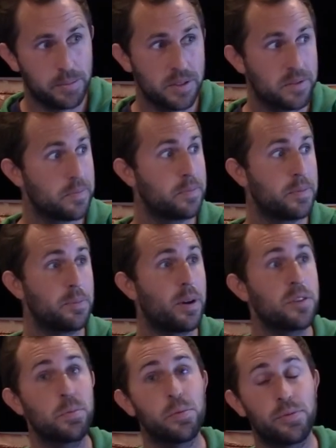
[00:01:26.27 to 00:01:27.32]
but it's been
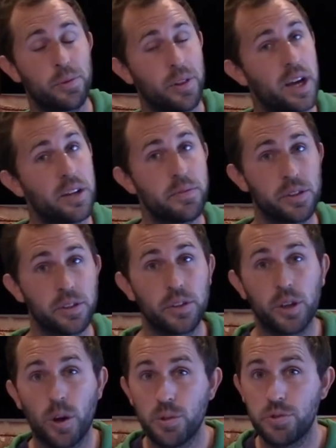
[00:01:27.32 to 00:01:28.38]
possible for a lot of
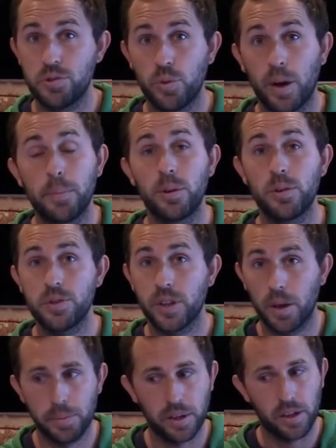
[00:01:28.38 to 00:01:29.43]
the coaches who I'm personally
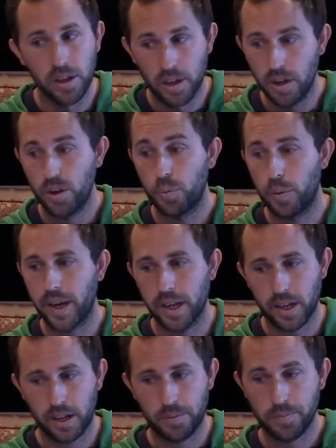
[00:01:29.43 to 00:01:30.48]
helping
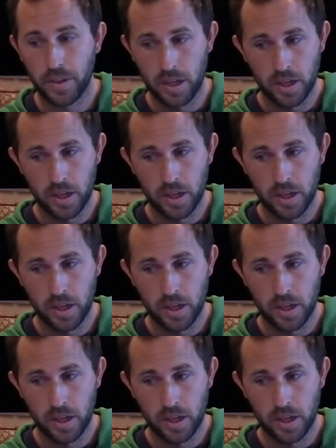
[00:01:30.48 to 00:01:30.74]
right now.